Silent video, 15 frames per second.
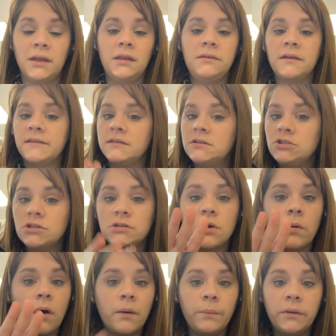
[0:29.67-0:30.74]
It doesn't just go
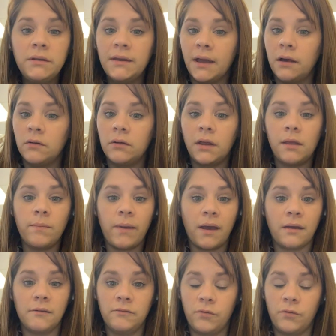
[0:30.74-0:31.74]
up and down and back and